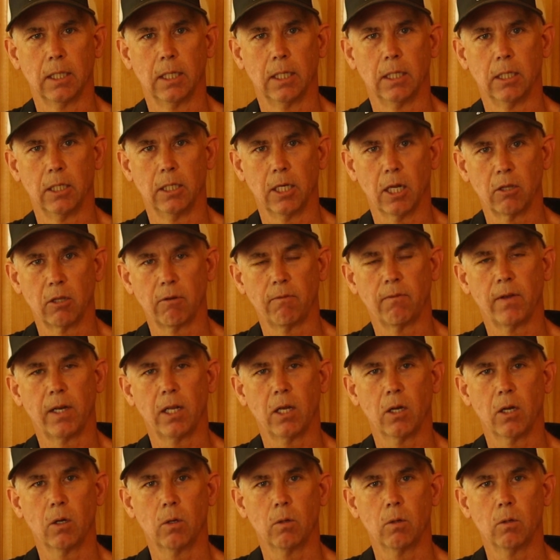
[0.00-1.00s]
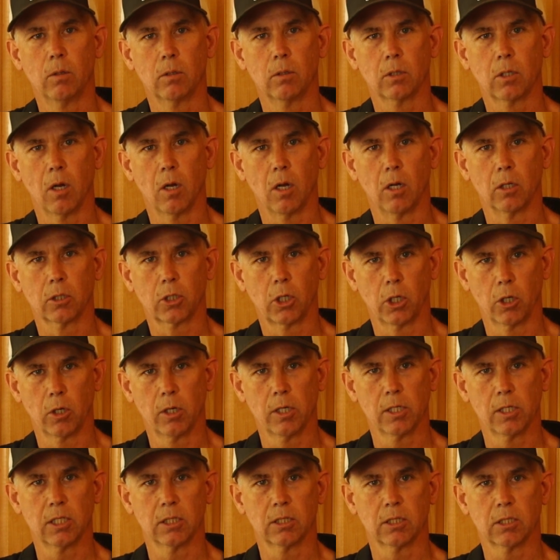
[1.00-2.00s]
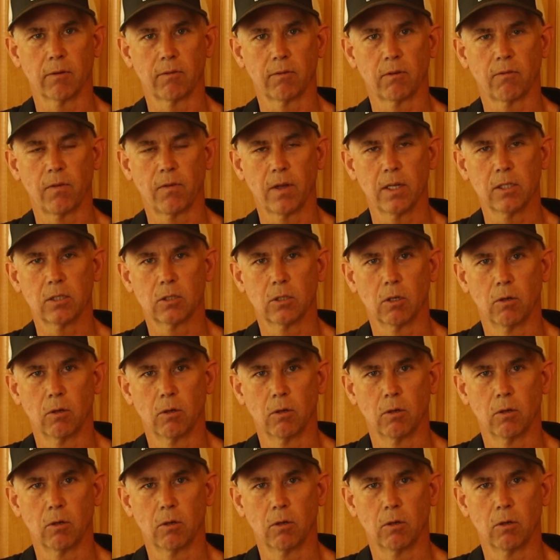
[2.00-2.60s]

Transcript: in another video called Courage and Self-Defense.